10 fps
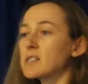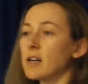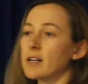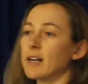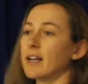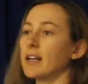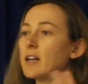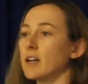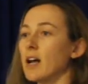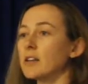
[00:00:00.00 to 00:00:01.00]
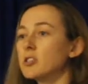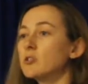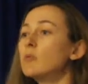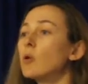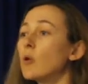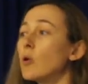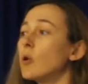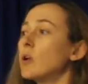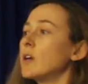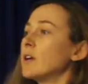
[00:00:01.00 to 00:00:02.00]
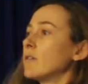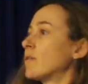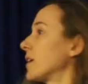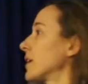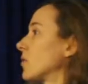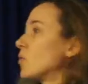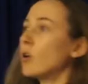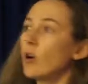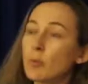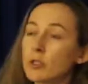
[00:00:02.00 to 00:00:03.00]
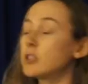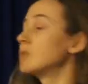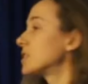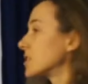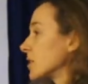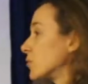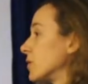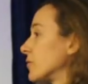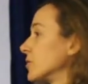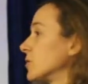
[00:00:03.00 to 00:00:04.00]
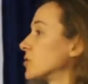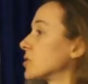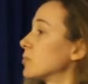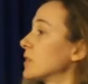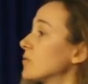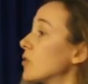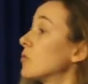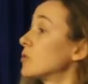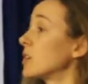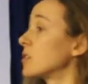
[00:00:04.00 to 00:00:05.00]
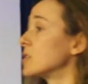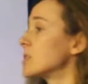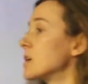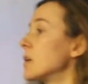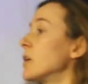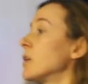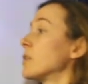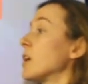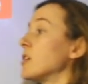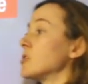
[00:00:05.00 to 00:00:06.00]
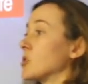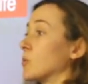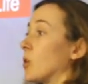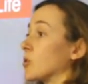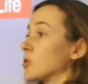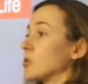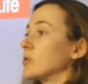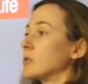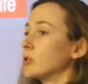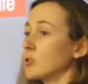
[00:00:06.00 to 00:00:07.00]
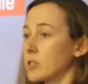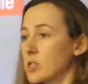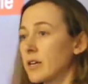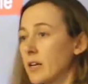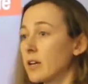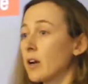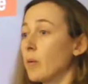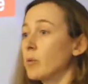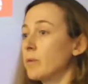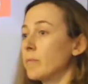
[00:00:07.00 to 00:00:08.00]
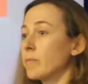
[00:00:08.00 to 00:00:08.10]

cycling and do more, find out what opportunities there were for you to be involved with others, the answer was join a cycling club.